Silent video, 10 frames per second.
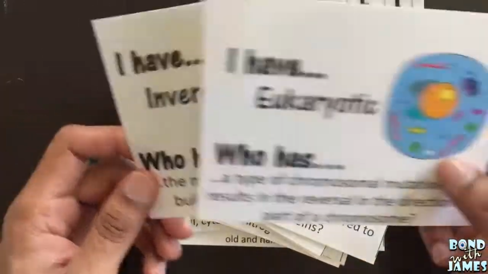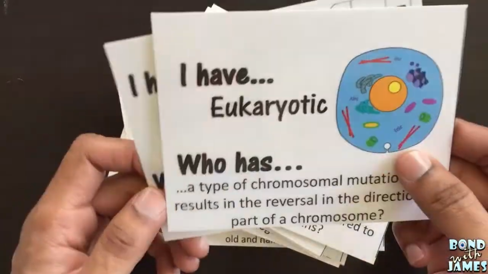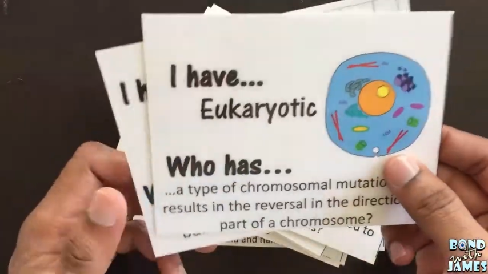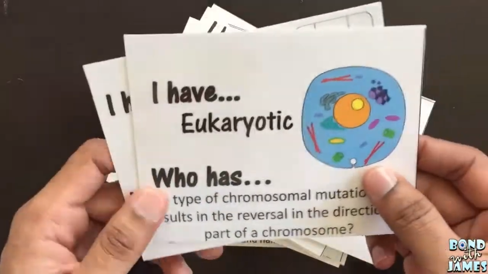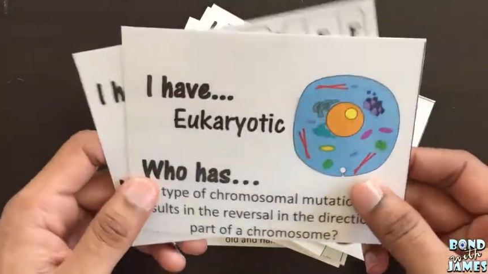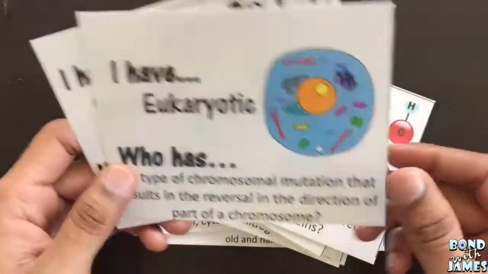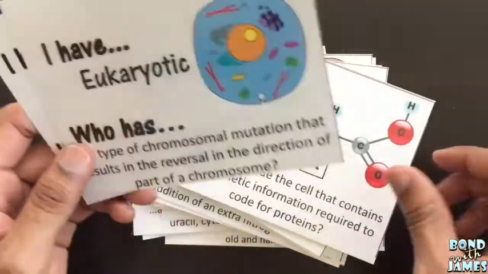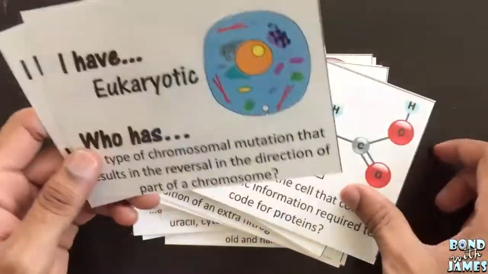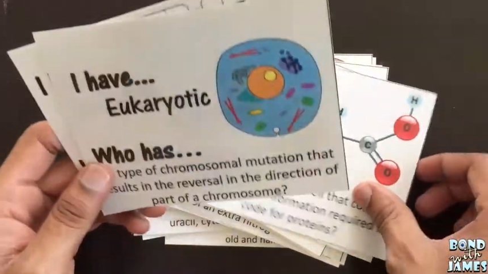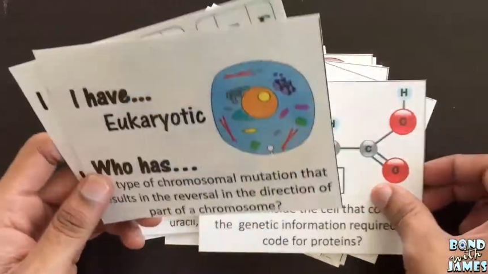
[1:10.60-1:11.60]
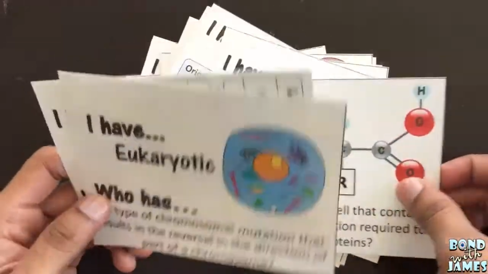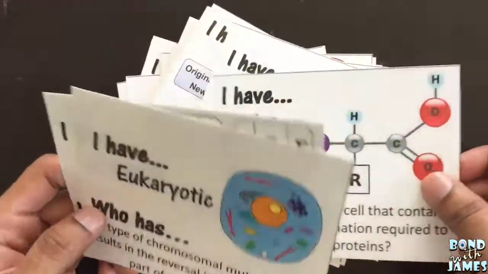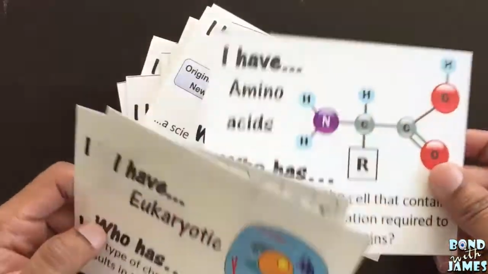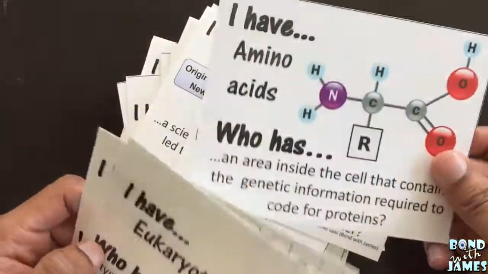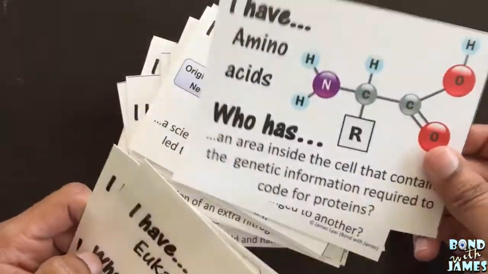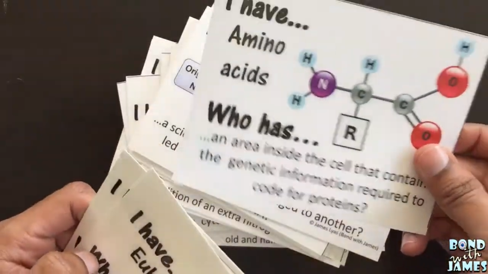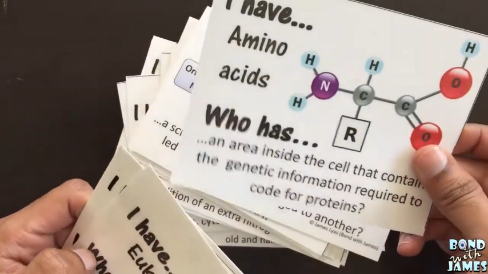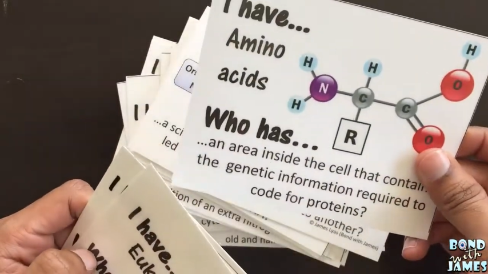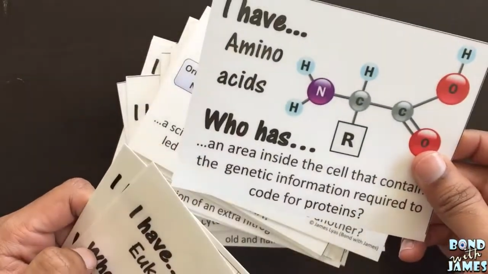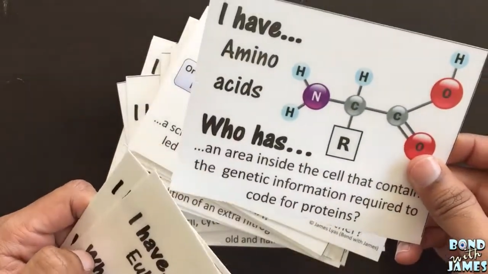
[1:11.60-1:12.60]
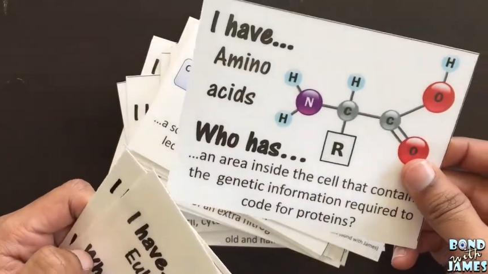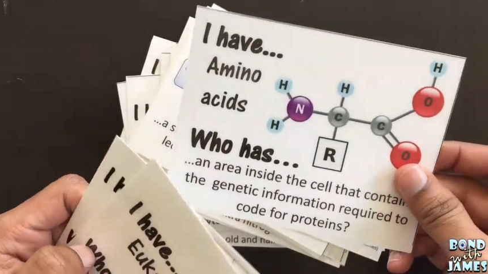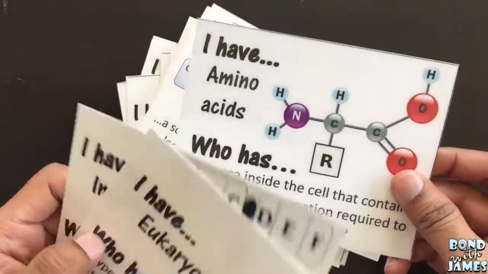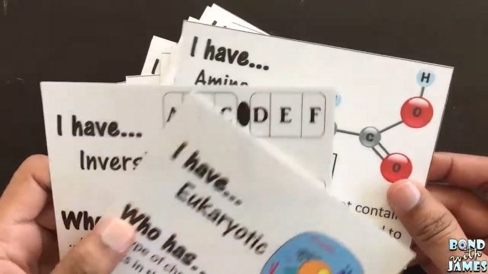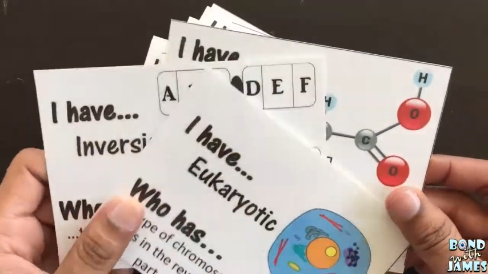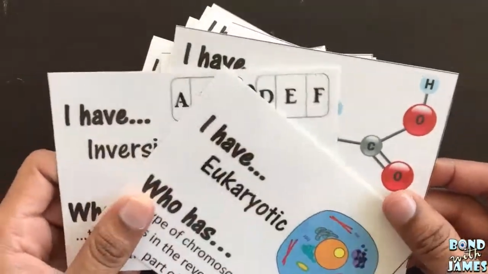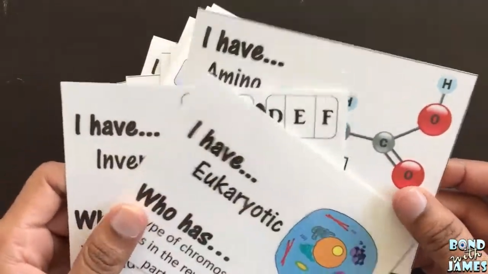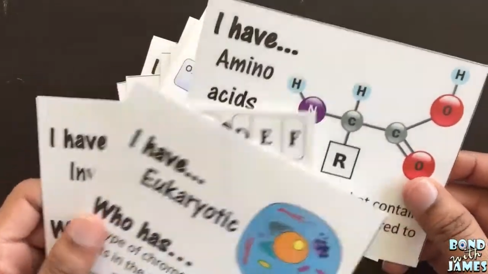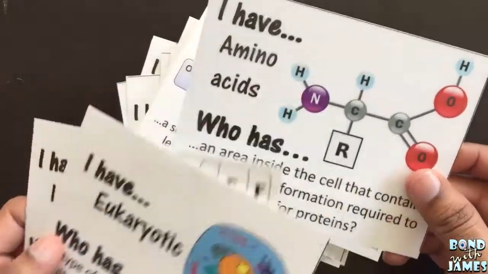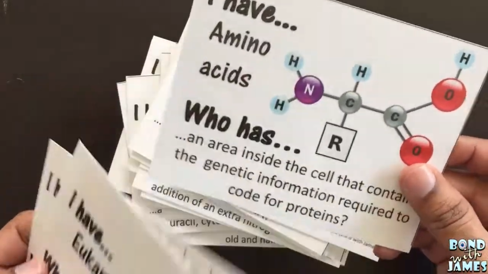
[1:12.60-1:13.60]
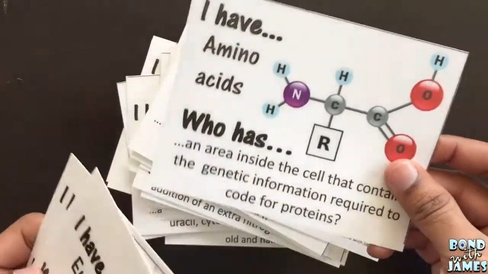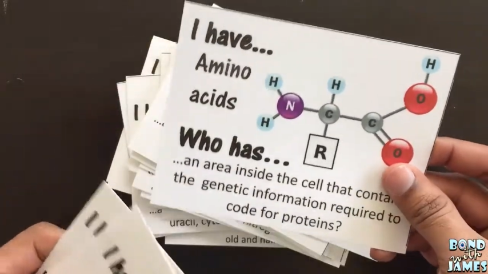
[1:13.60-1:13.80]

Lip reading: Nobody's mouth can be seen.